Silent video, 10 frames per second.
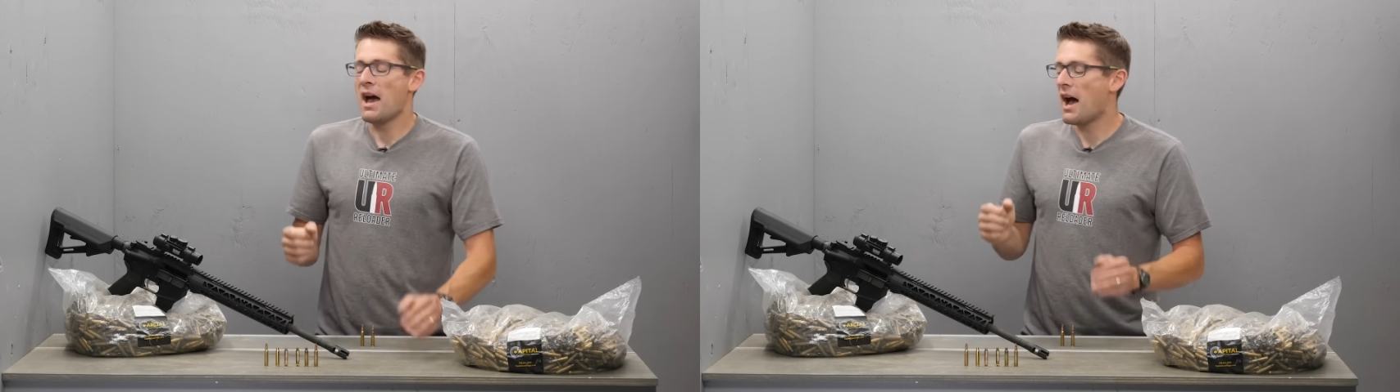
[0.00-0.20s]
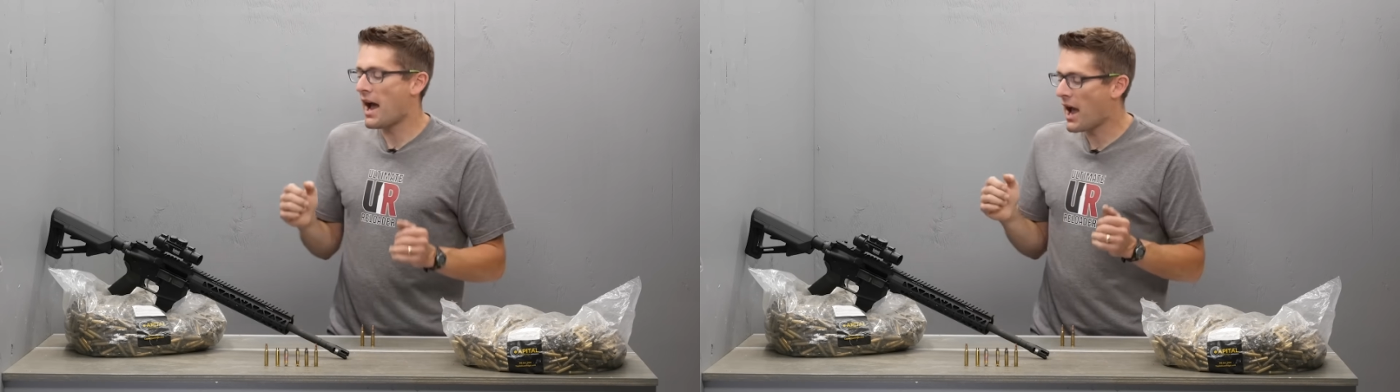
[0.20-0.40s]

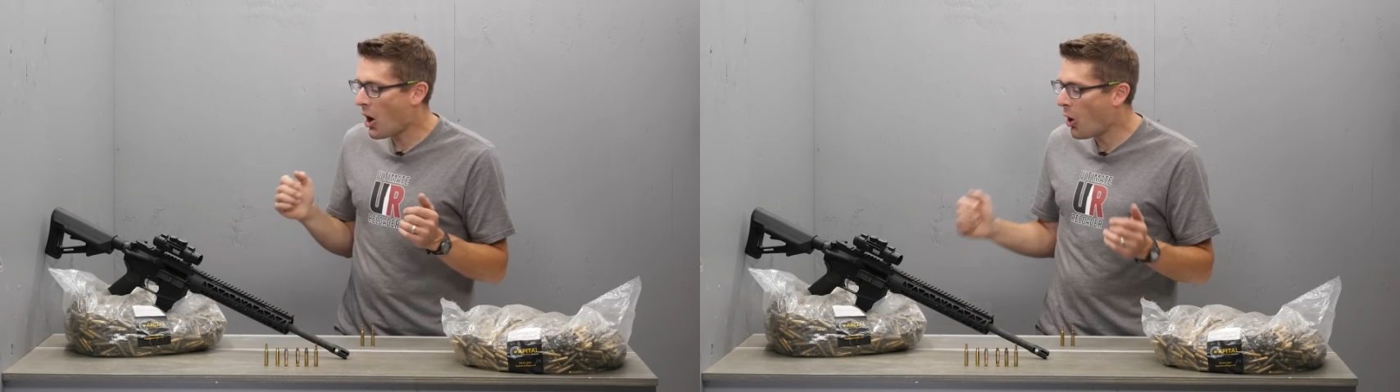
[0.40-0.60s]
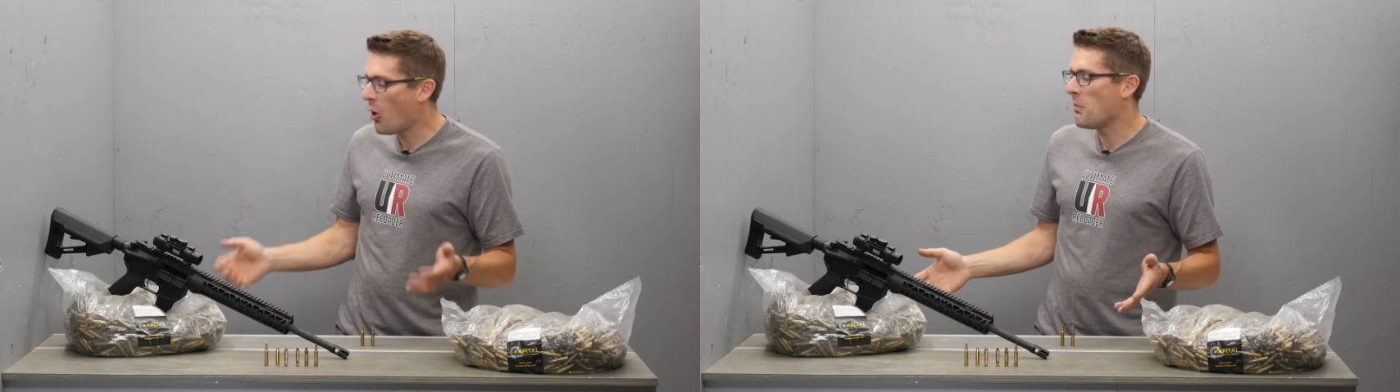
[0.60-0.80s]
I
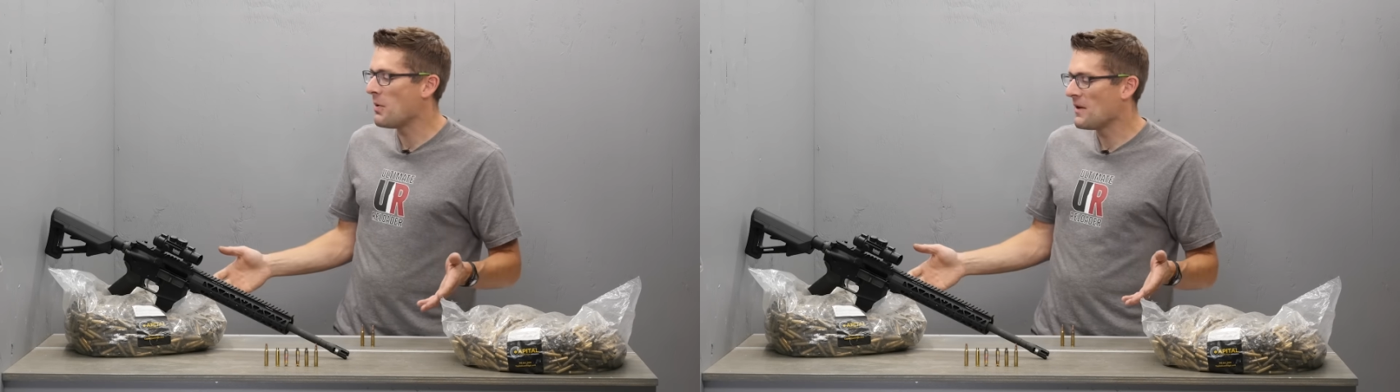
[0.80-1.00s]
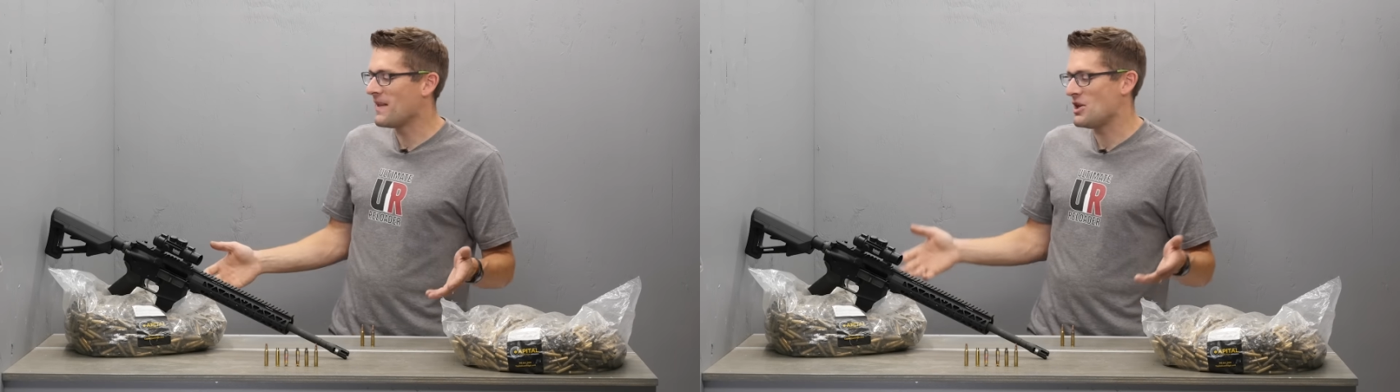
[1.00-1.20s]
hope
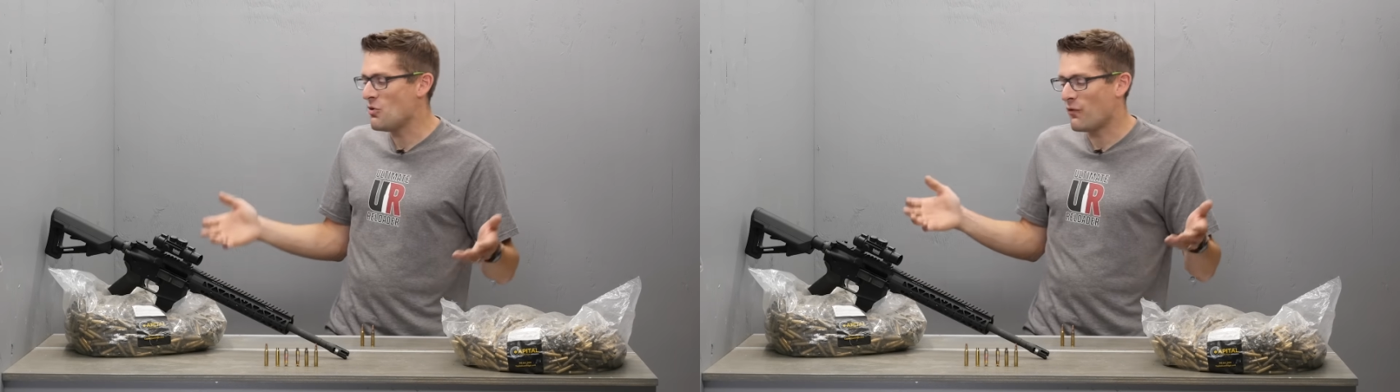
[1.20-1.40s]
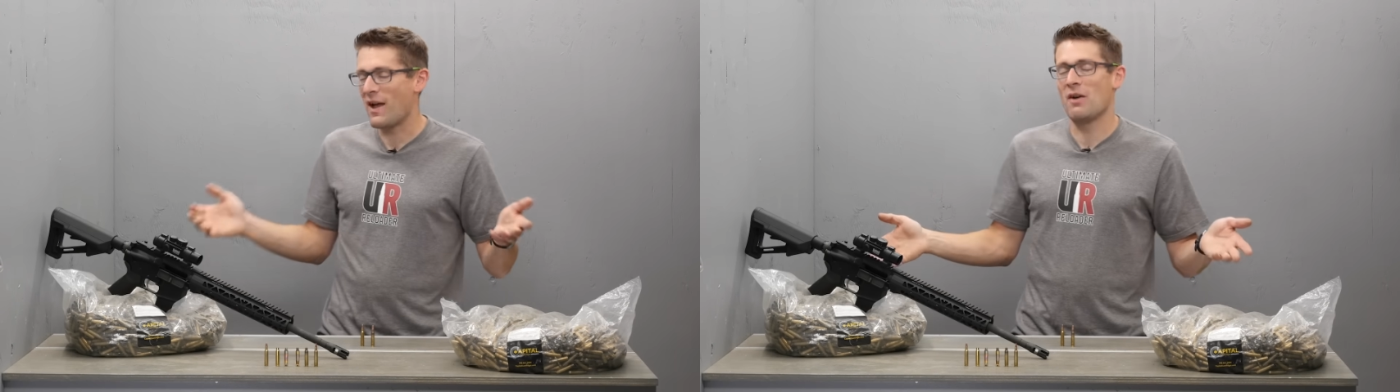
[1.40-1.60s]
that you
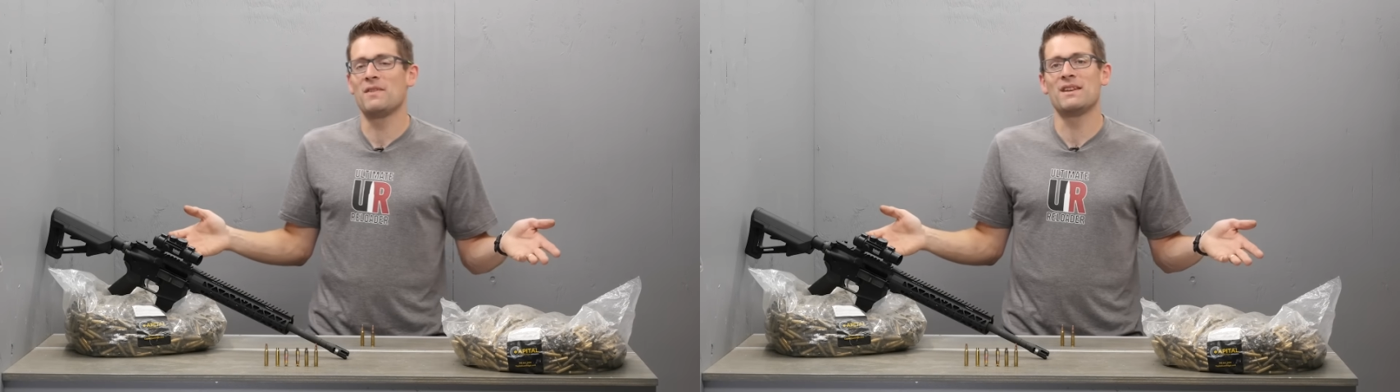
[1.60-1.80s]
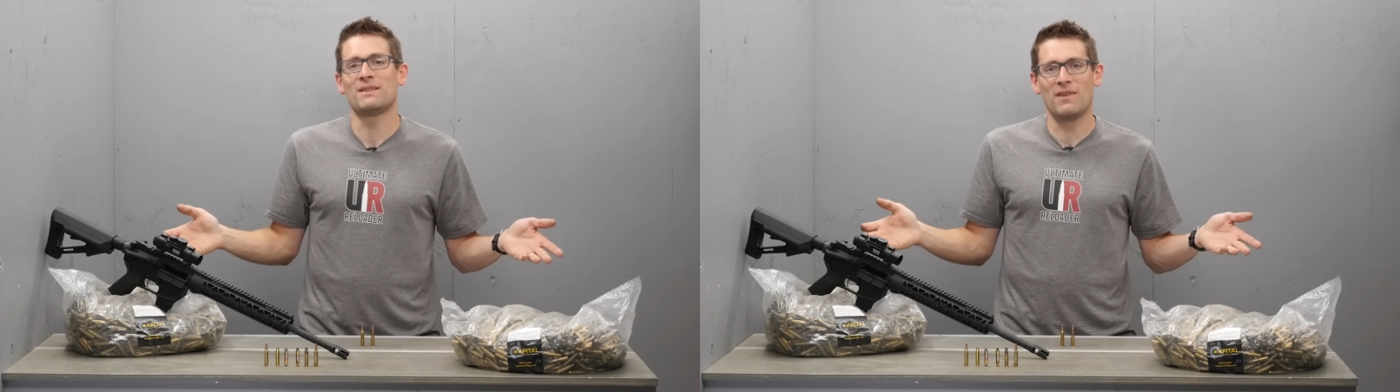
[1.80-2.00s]
found
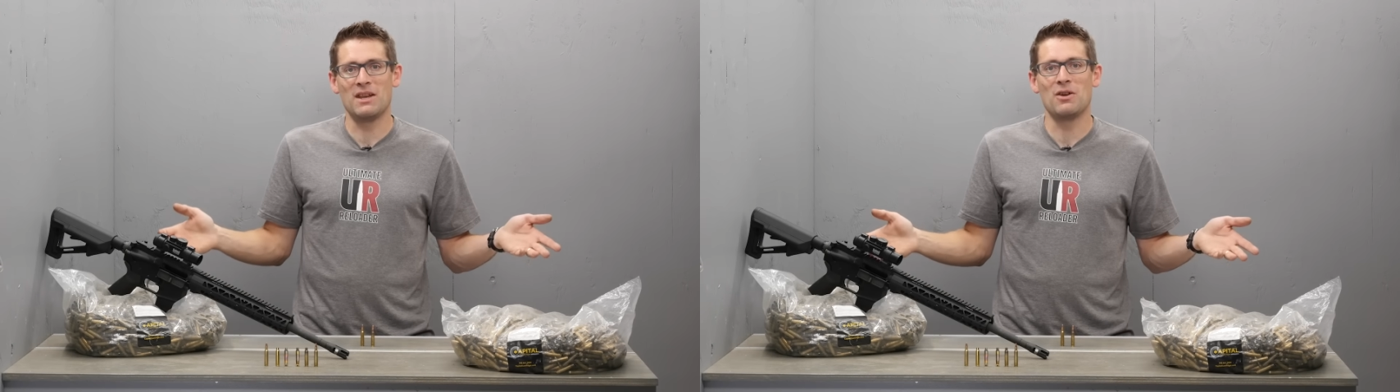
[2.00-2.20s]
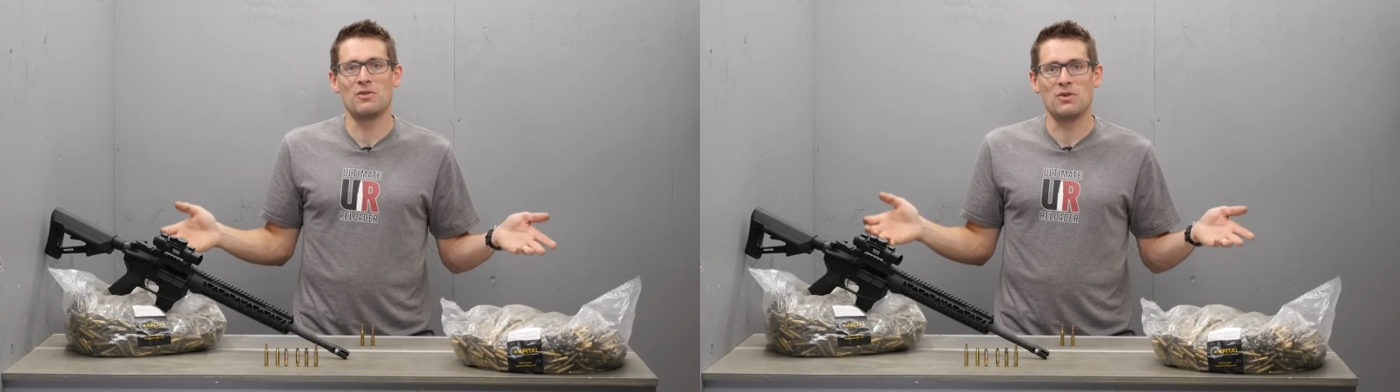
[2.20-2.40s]
this
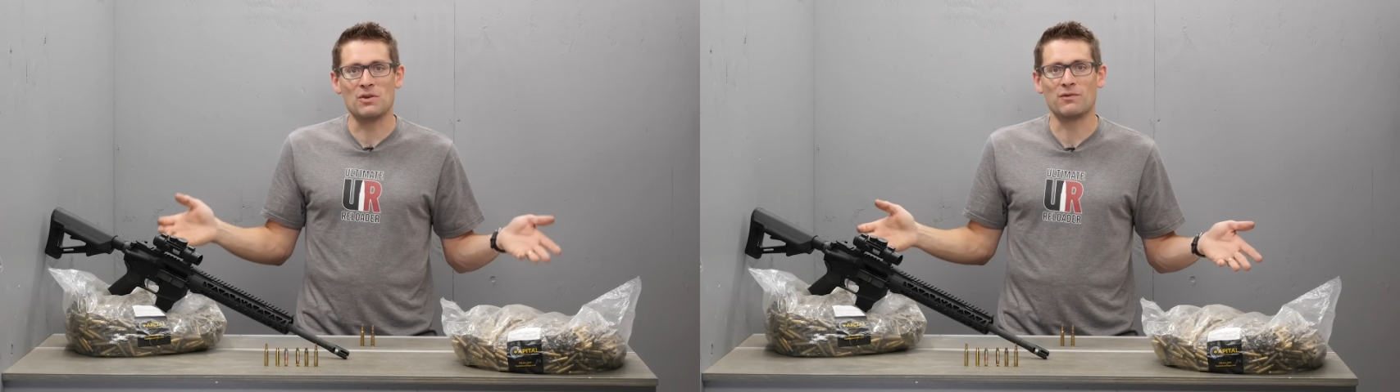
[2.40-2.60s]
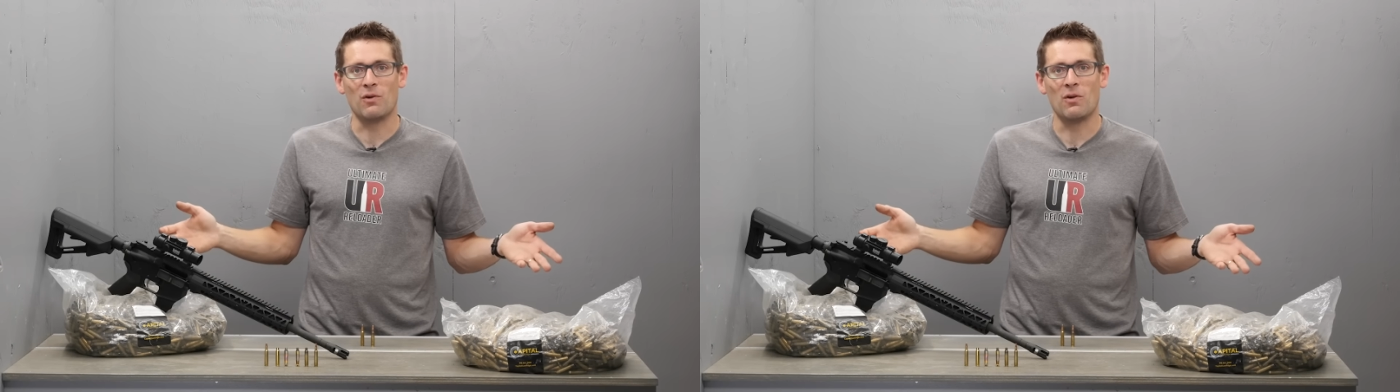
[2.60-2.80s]
video
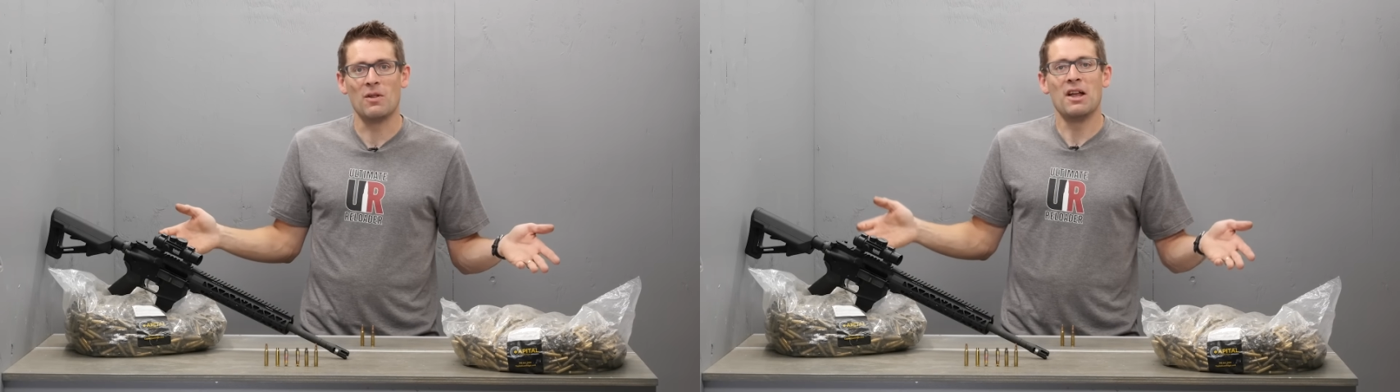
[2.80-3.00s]
useful.